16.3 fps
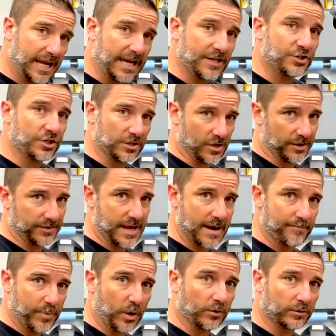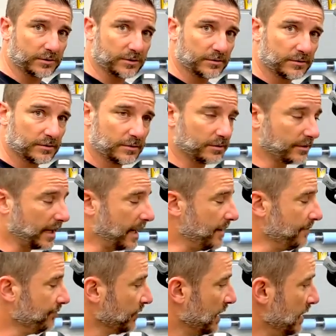tension on that bolt,
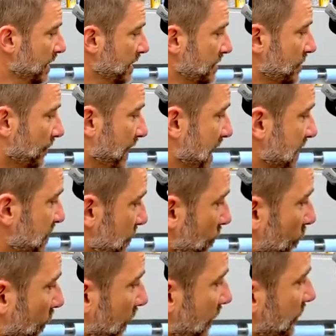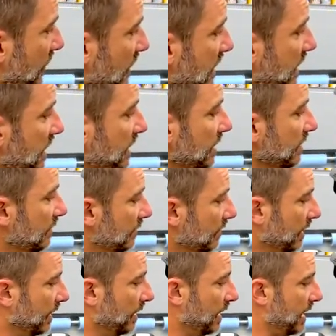okay? So that's one of the key
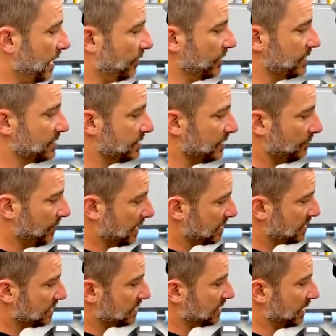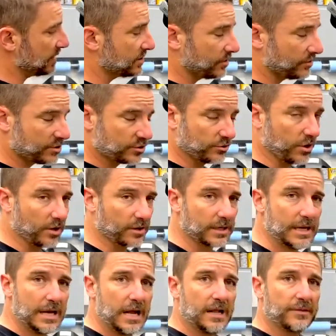uh, areas that makes this thing so
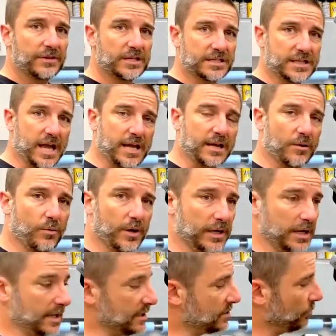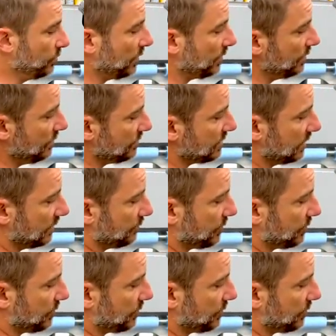strong. The second one is we're using